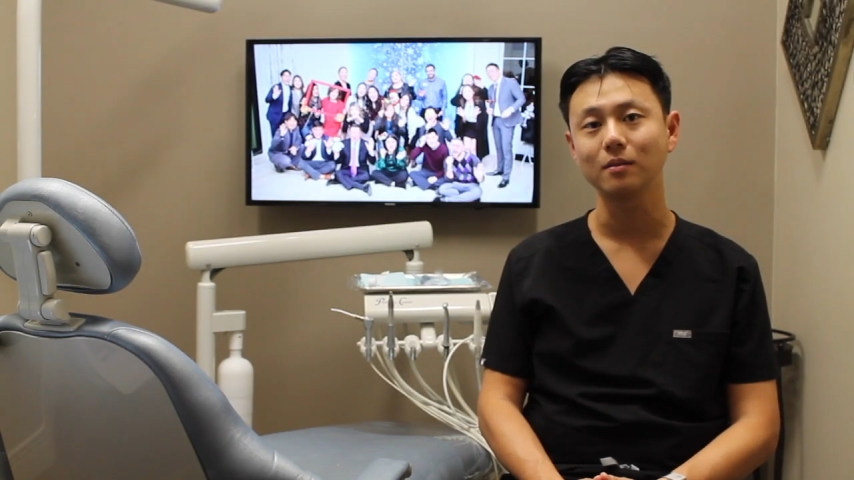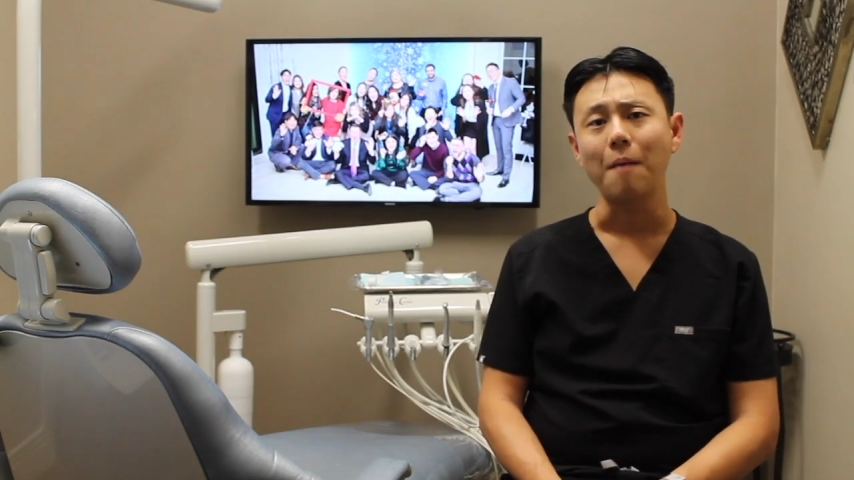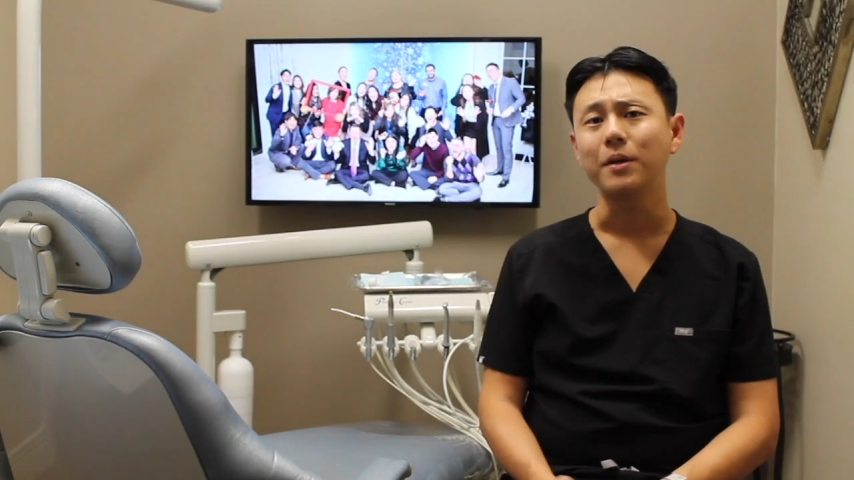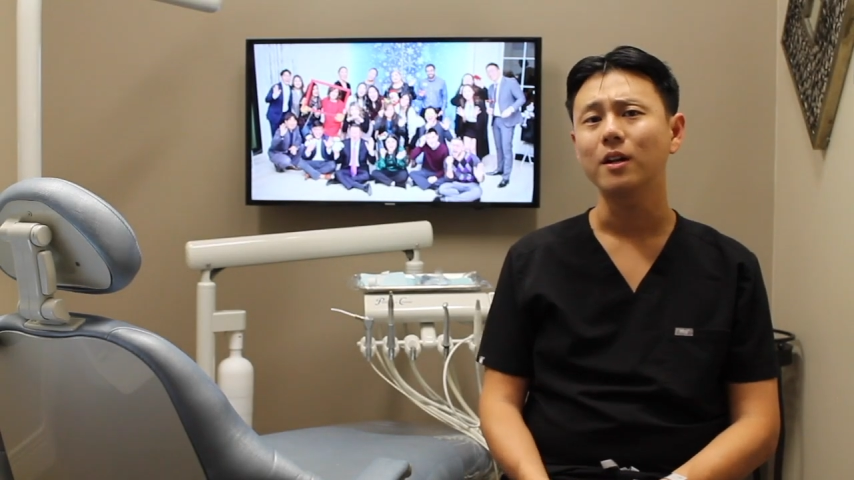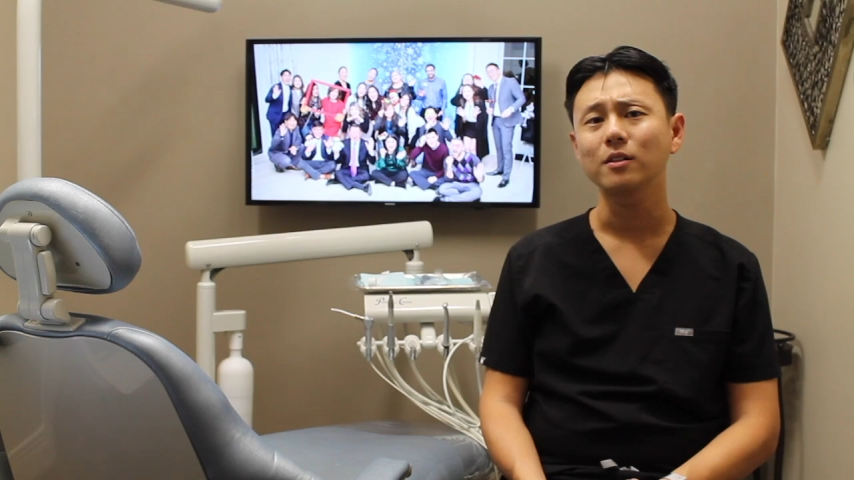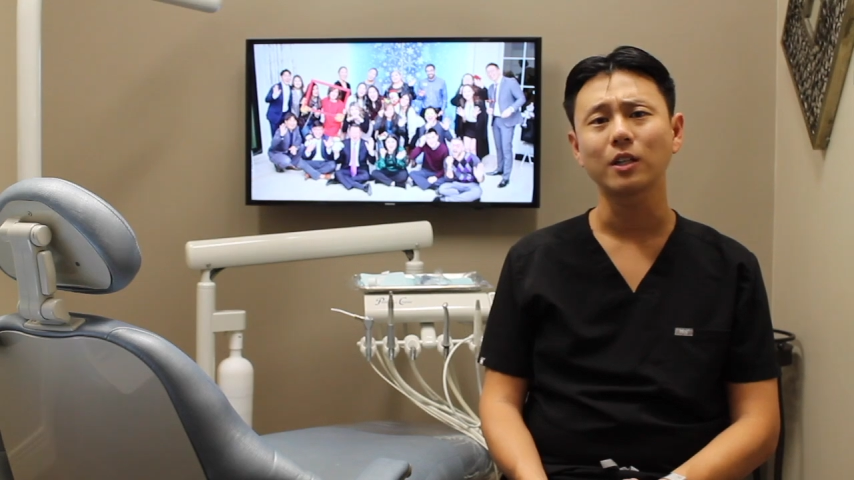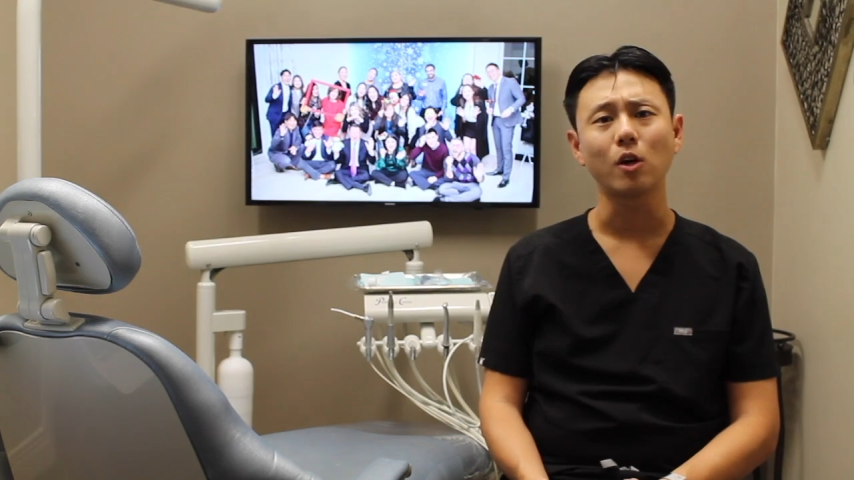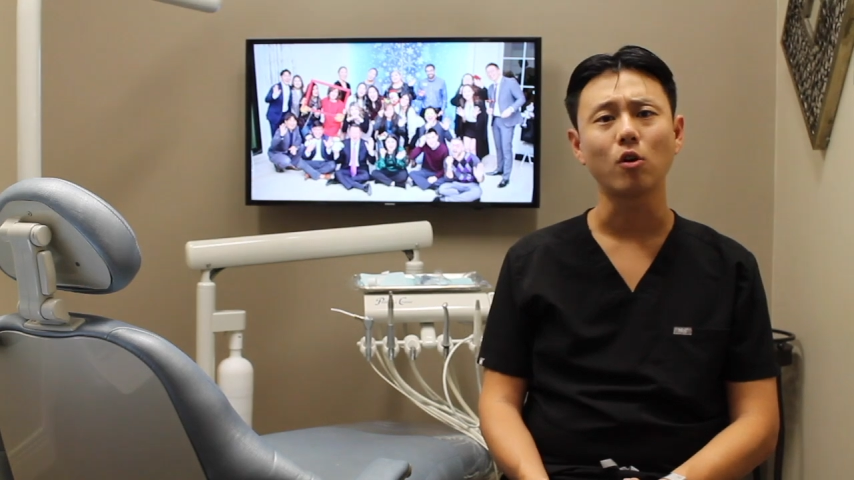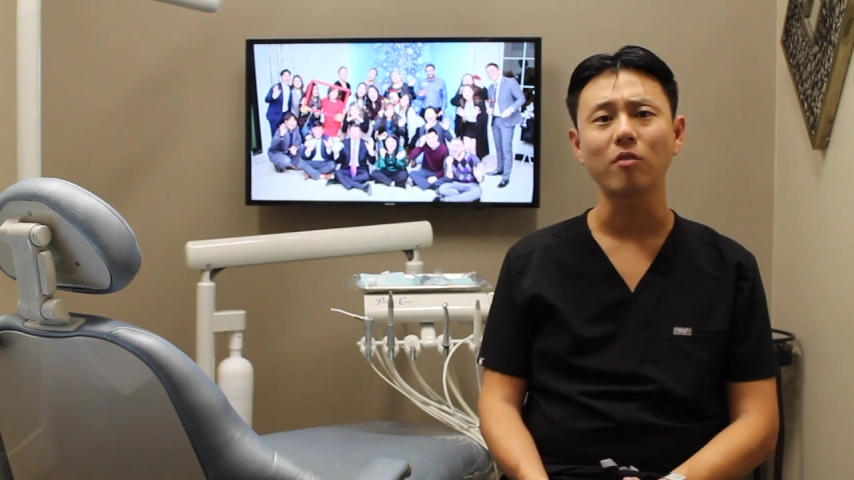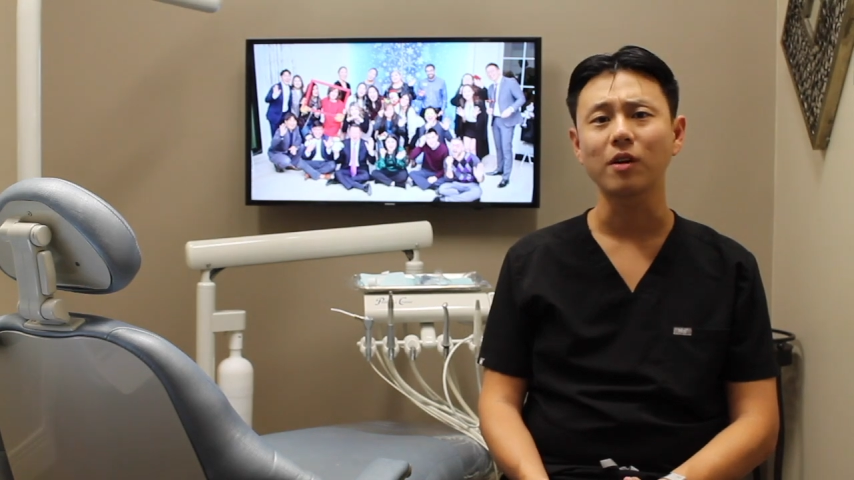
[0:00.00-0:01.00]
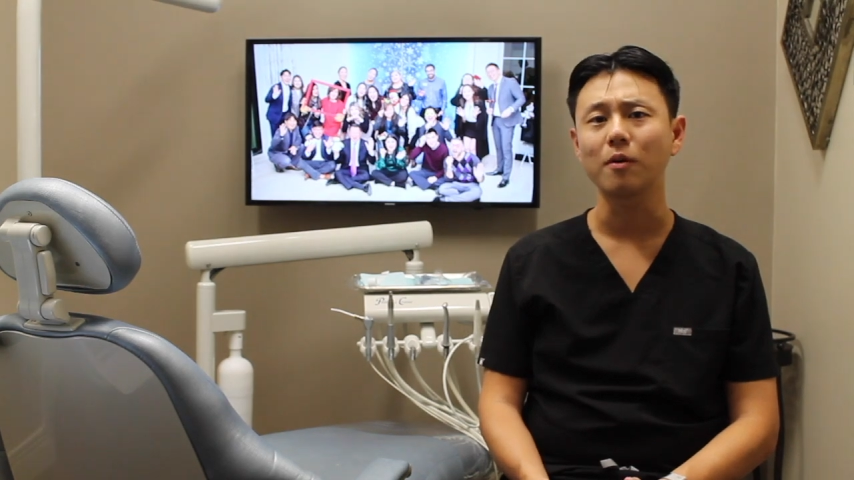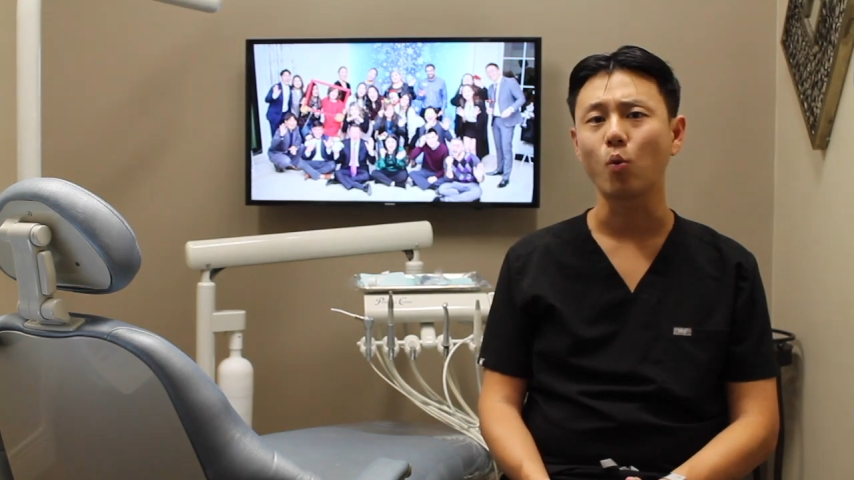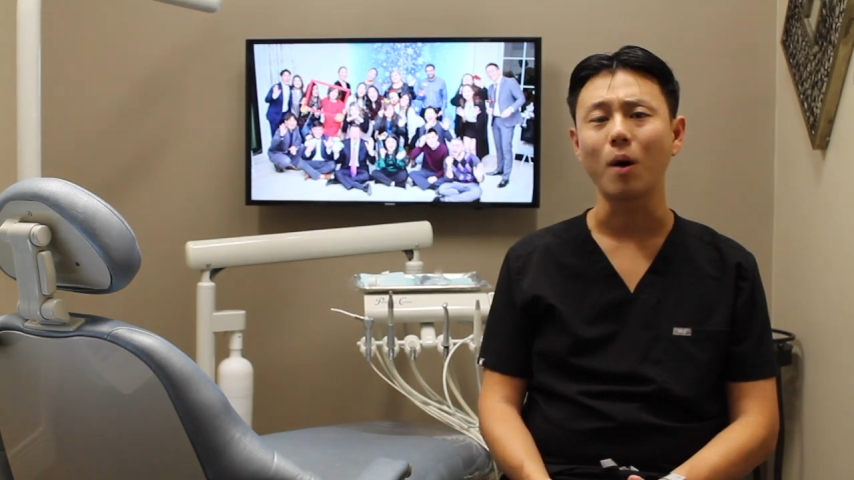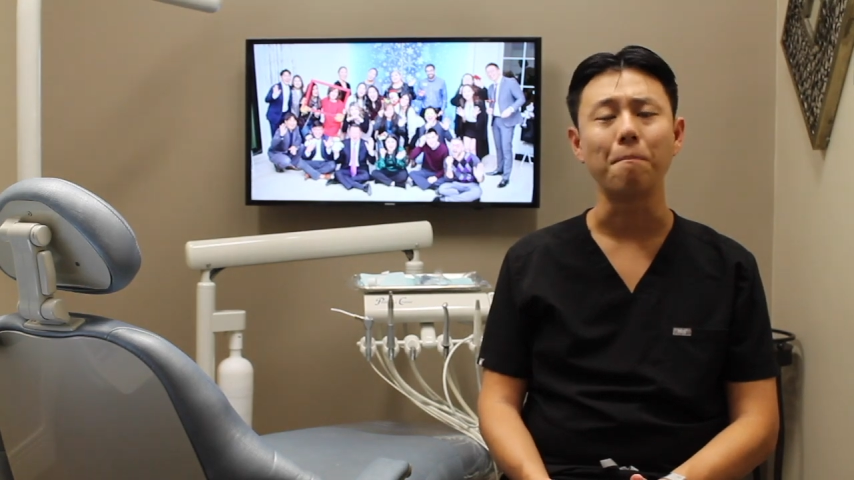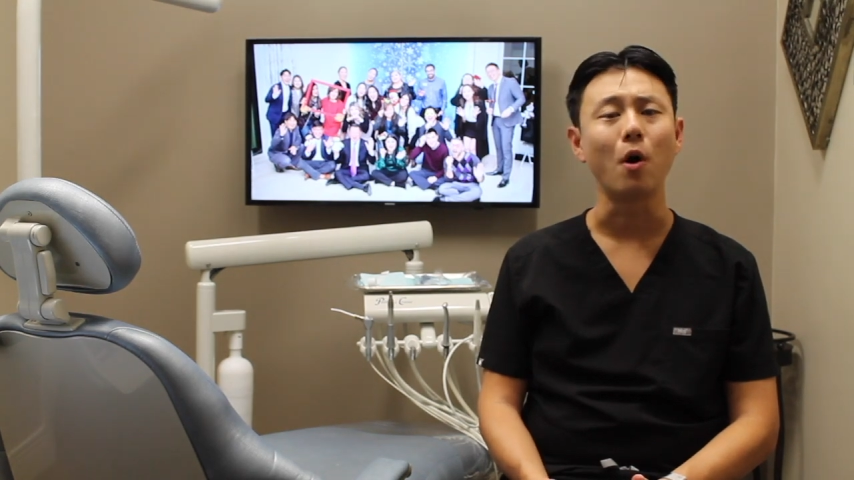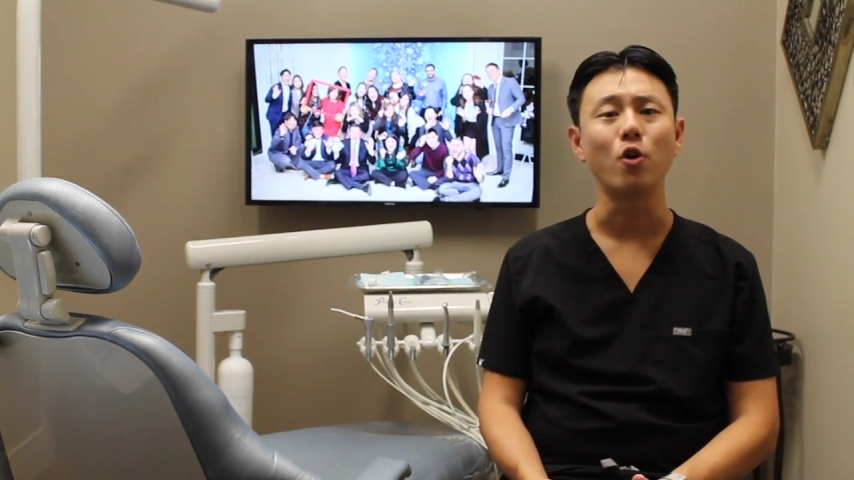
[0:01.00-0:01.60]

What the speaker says: I'm here to go over what